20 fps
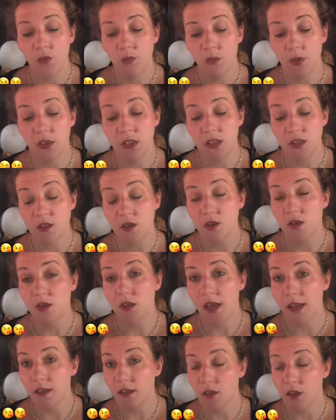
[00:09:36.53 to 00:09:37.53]
Please do
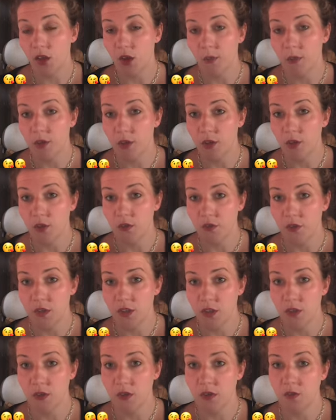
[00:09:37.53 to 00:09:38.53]
like and comment on the
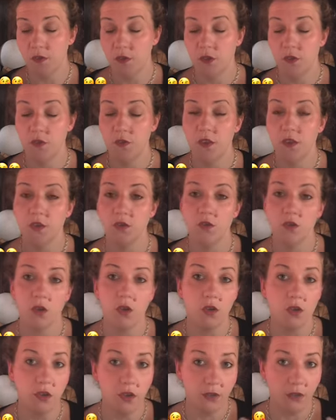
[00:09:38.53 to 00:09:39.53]
video if you feel
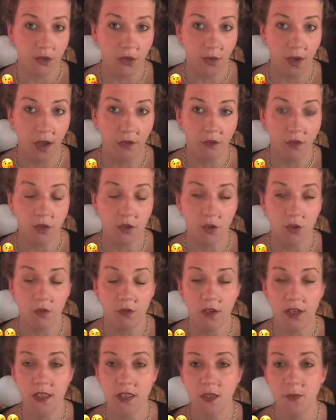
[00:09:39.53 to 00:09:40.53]
drawn. If you haven't
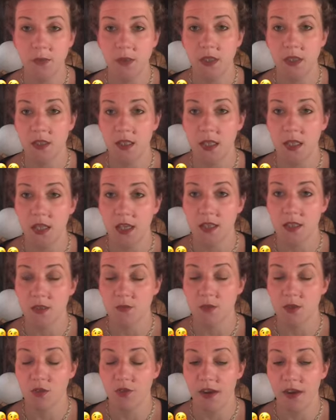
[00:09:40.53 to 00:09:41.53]
already, please hit that
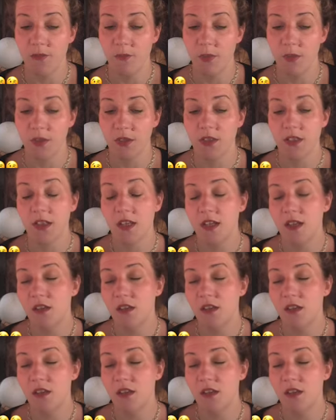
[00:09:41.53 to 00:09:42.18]
subscribe button.